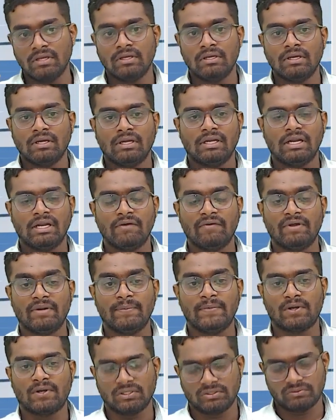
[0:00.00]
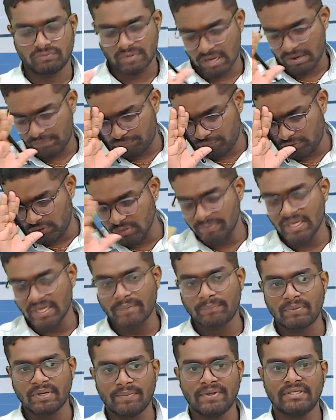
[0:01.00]
level, because we have to
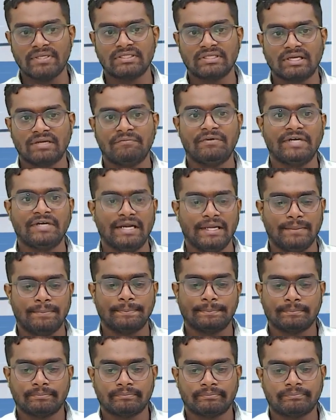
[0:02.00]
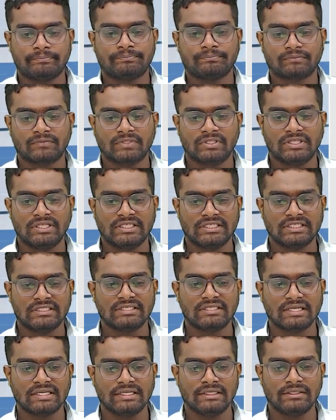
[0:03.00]
make payments every day,
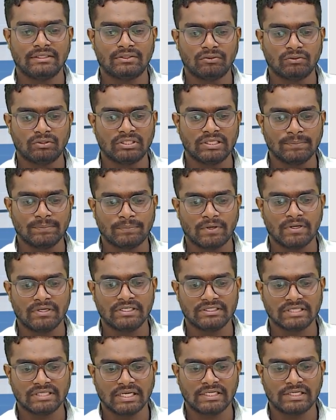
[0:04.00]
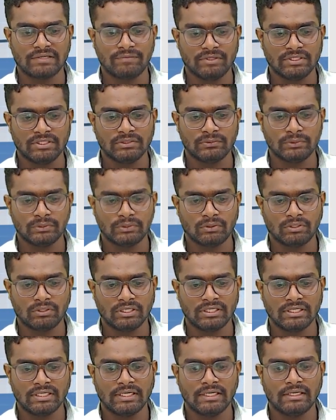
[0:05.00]
necessary to keep on its activities without
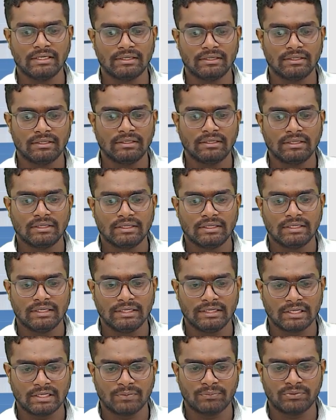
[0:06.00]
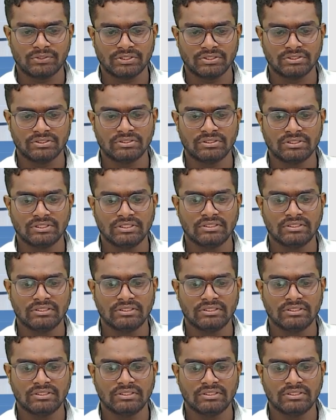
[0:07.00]
any interruptions.